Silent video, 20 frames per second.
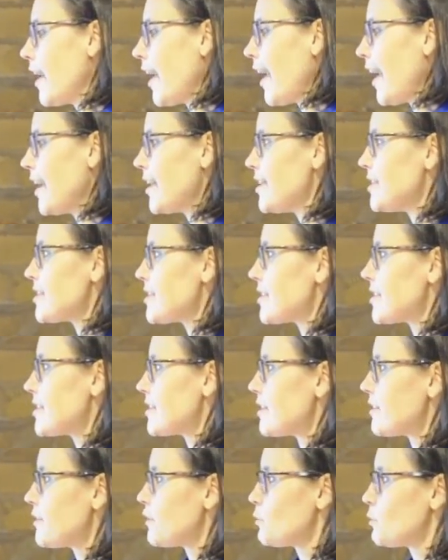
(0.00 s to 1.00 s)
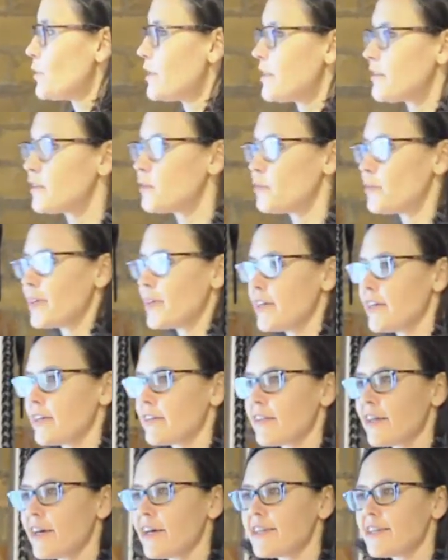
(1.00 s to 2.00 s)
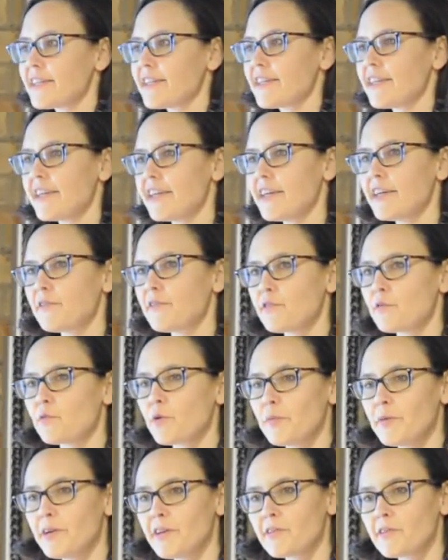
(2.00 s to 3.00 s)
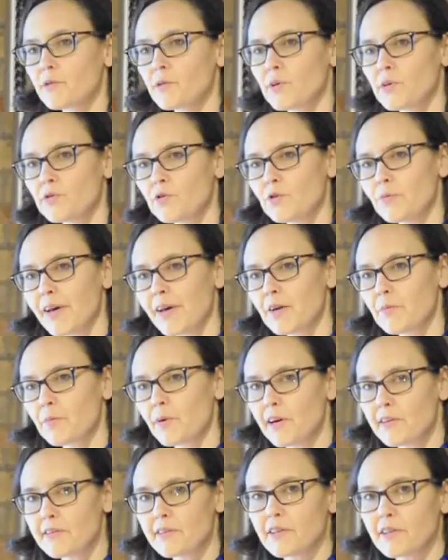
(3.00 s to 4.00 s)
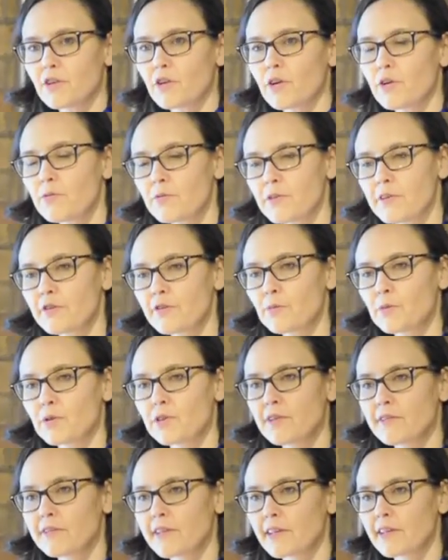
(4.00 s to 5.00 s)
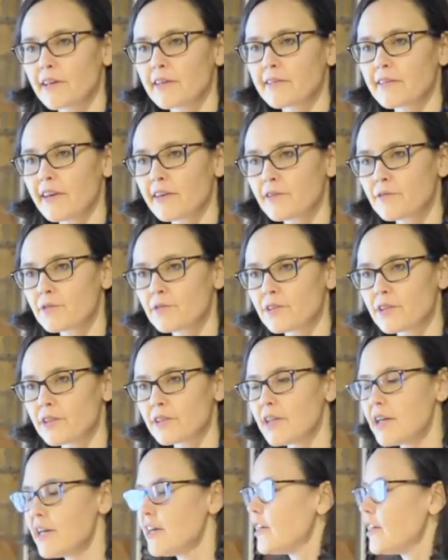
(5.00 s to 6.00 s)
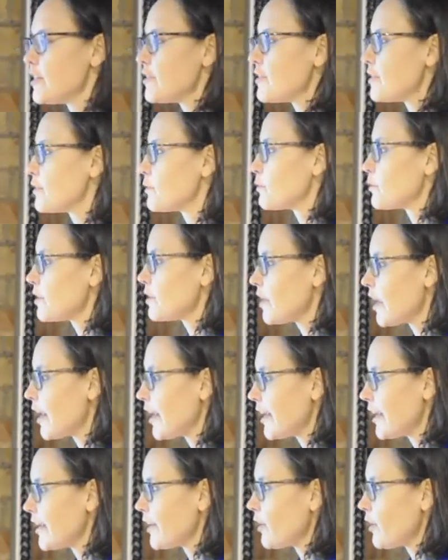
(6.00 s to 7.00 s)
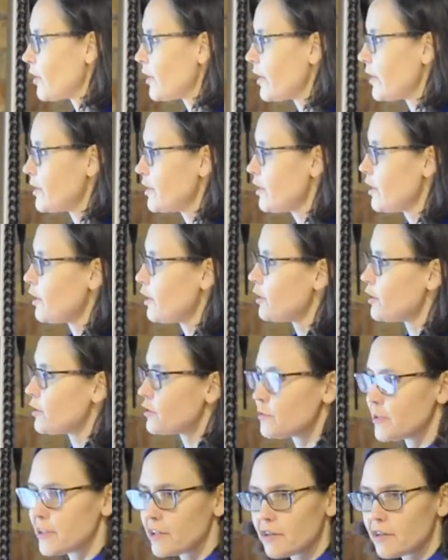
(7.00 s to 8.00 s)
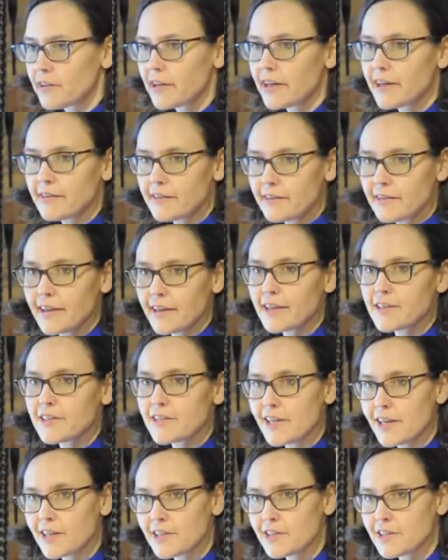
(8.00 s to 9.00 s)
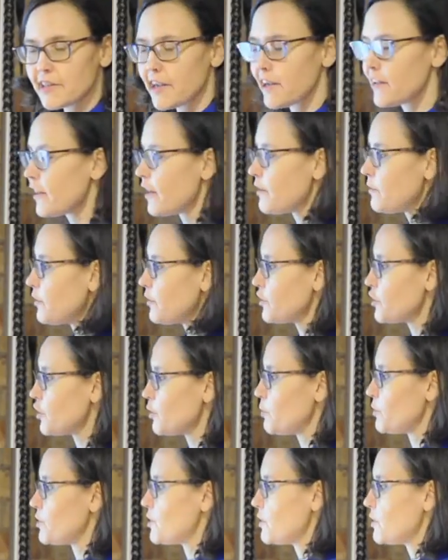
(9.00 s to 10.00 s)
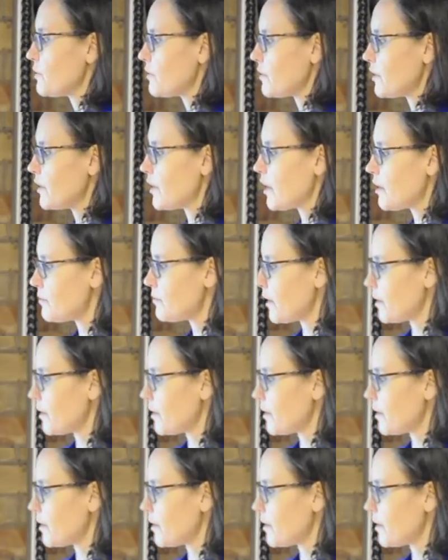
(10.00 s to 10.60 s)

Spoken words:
And the reason being that if a woman is going through menopause and her ovaries are producing less estrogen, she's relying on her adrenal glands and that DHEA level to produce enough